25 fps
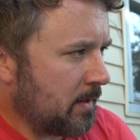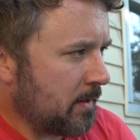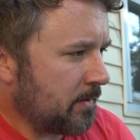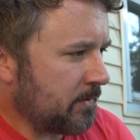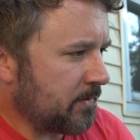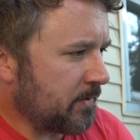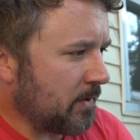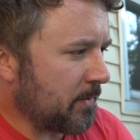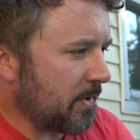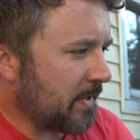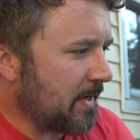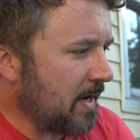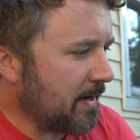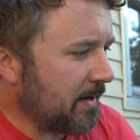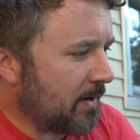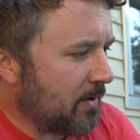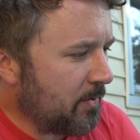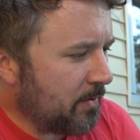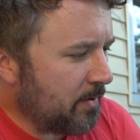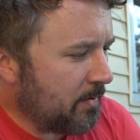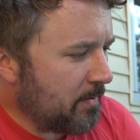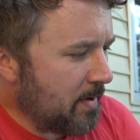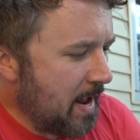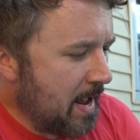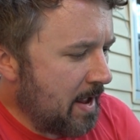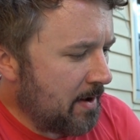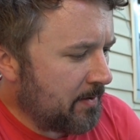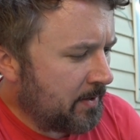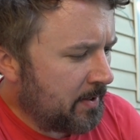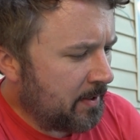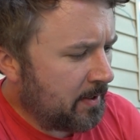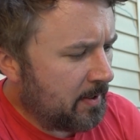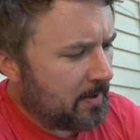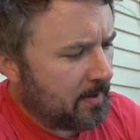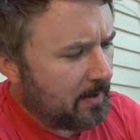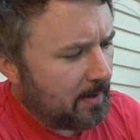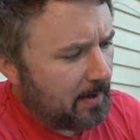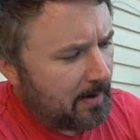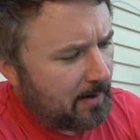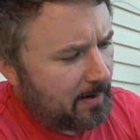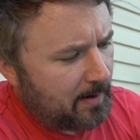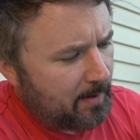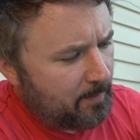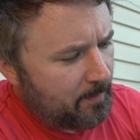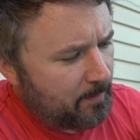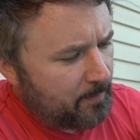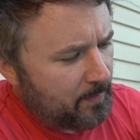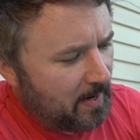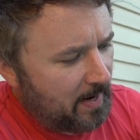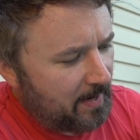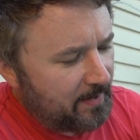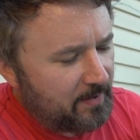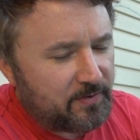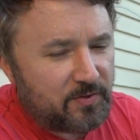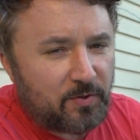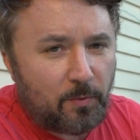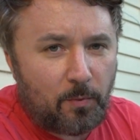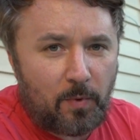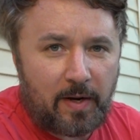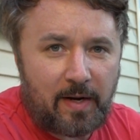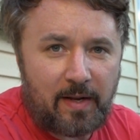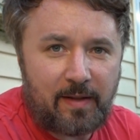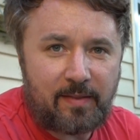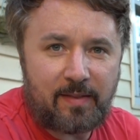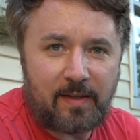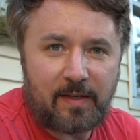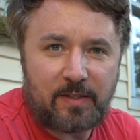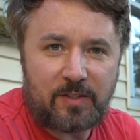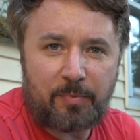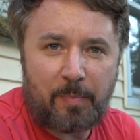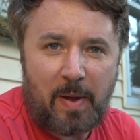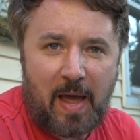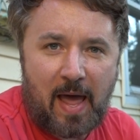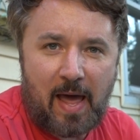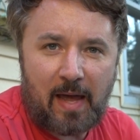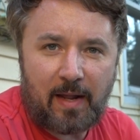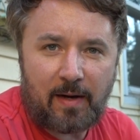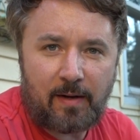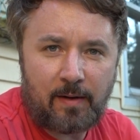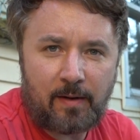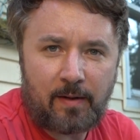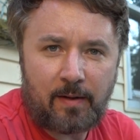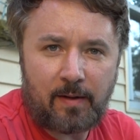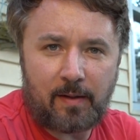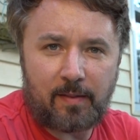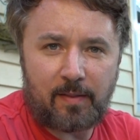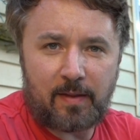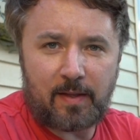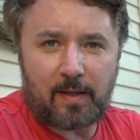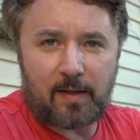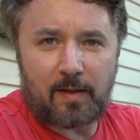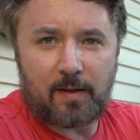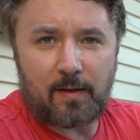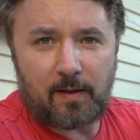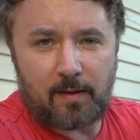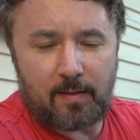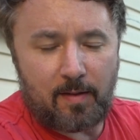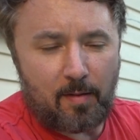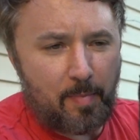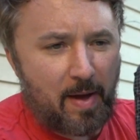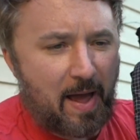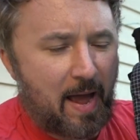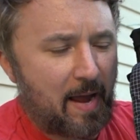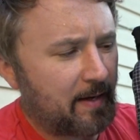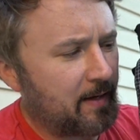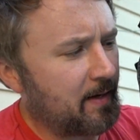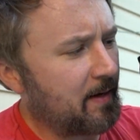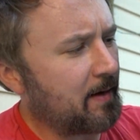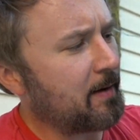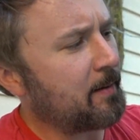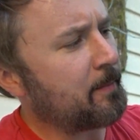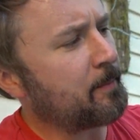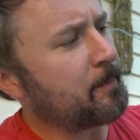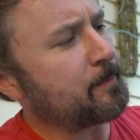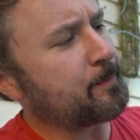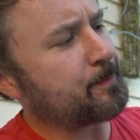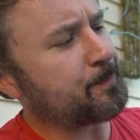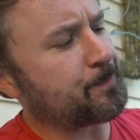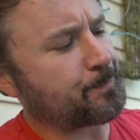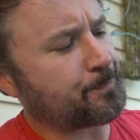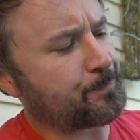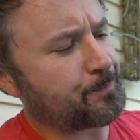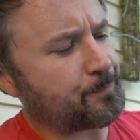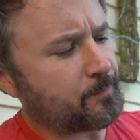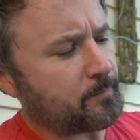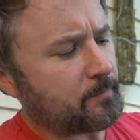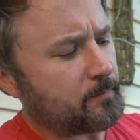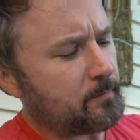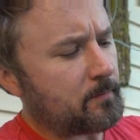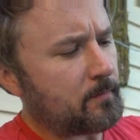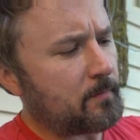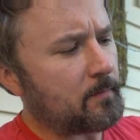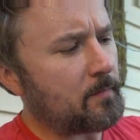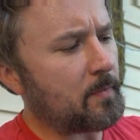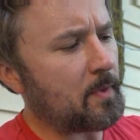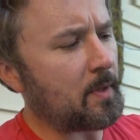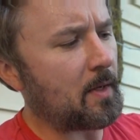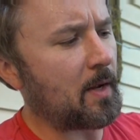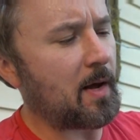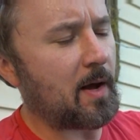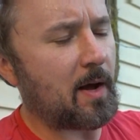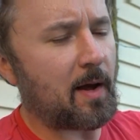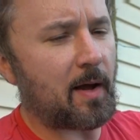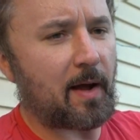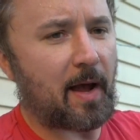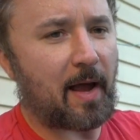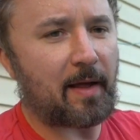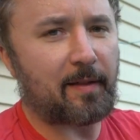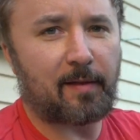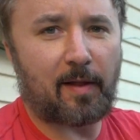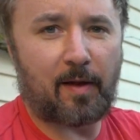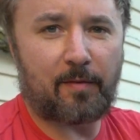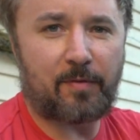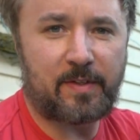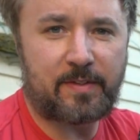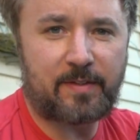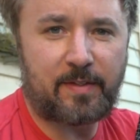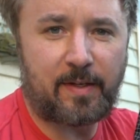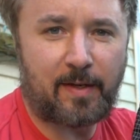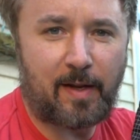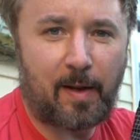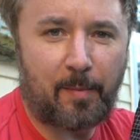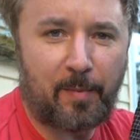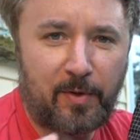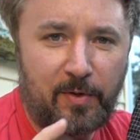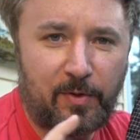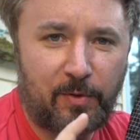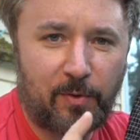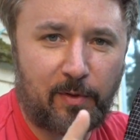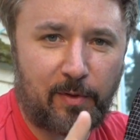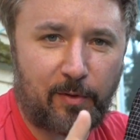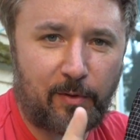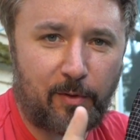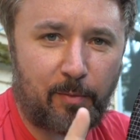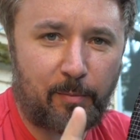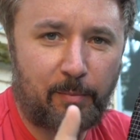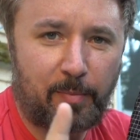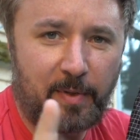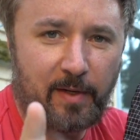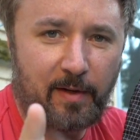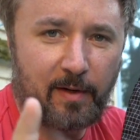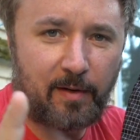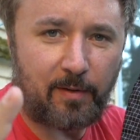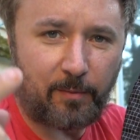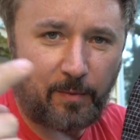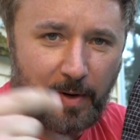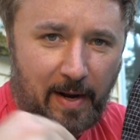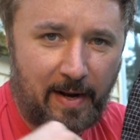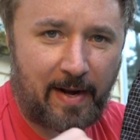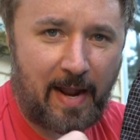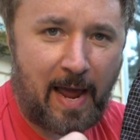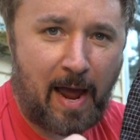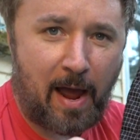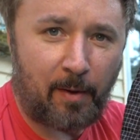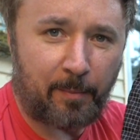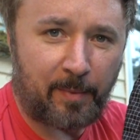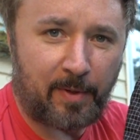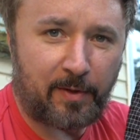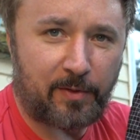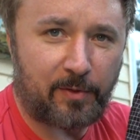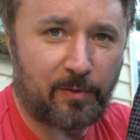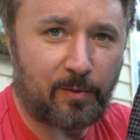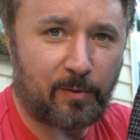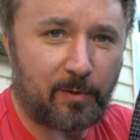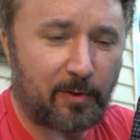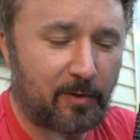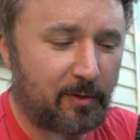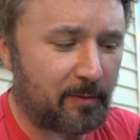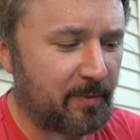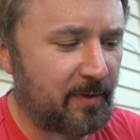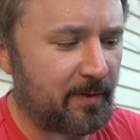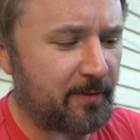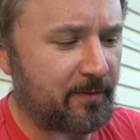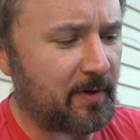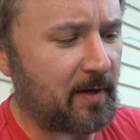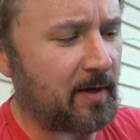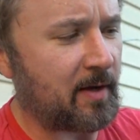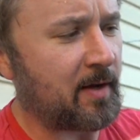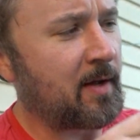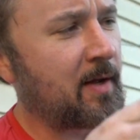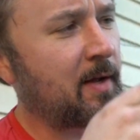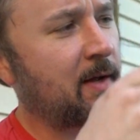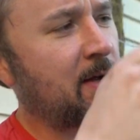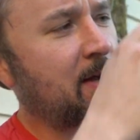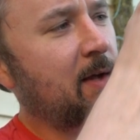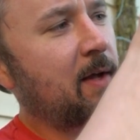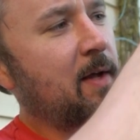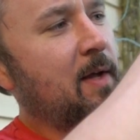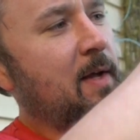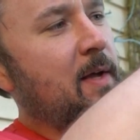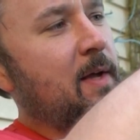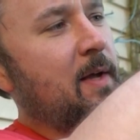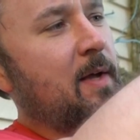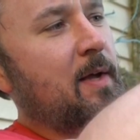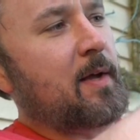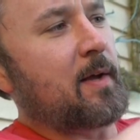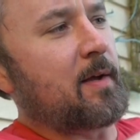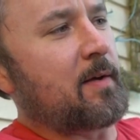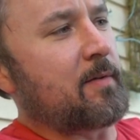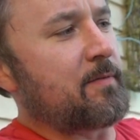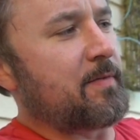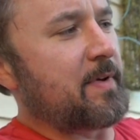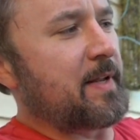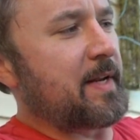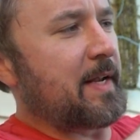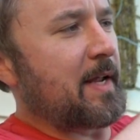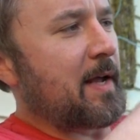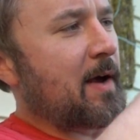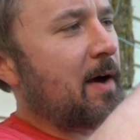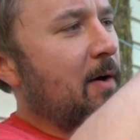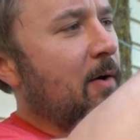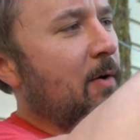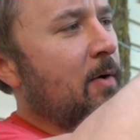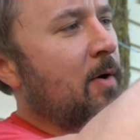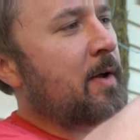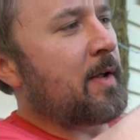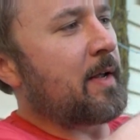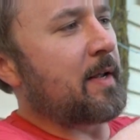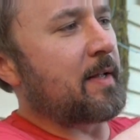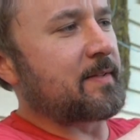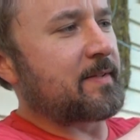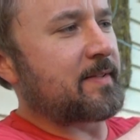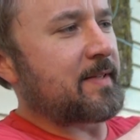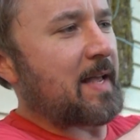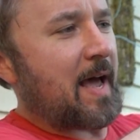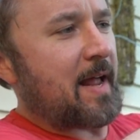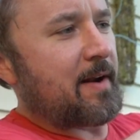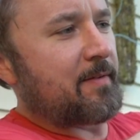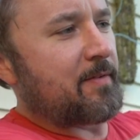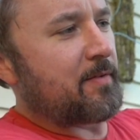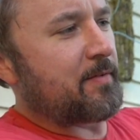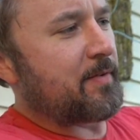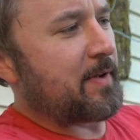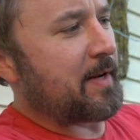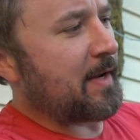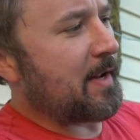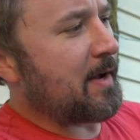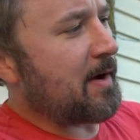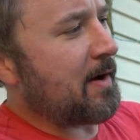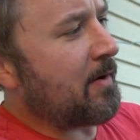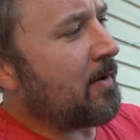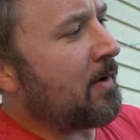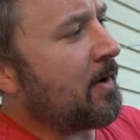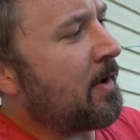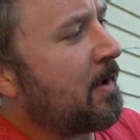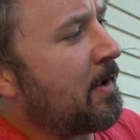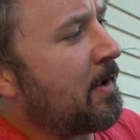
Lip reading: So we're kind of going around. I use a 1/8 inch pad in the back here. I love this thing. I'm going to do a little bit right now. I'm going to do a little bit of a video inside of a video.